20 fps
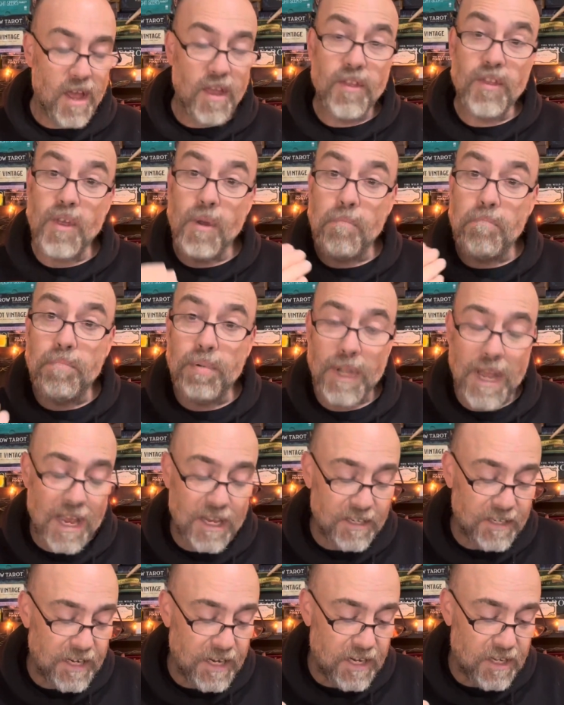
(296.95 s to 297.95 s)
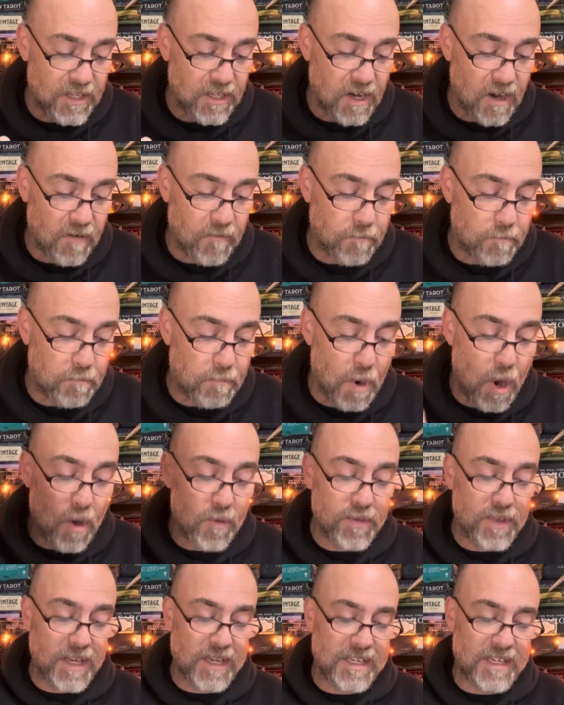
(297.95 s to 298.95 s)
the blessings of
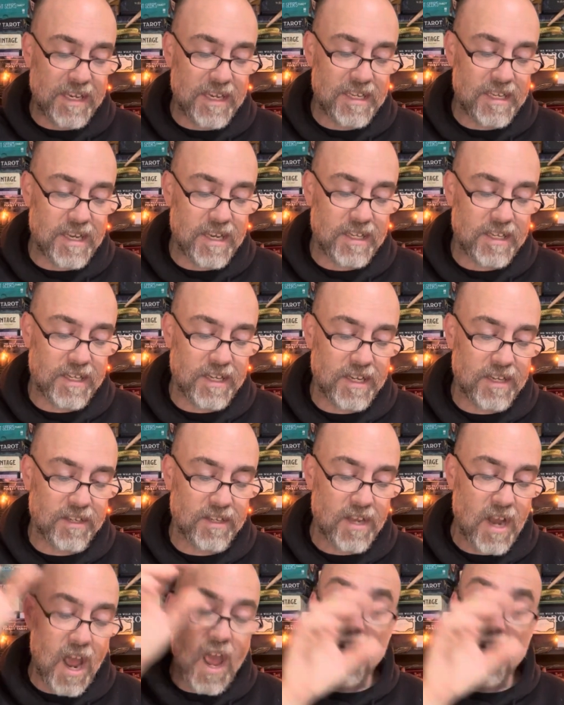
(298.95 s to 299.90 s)
both existences,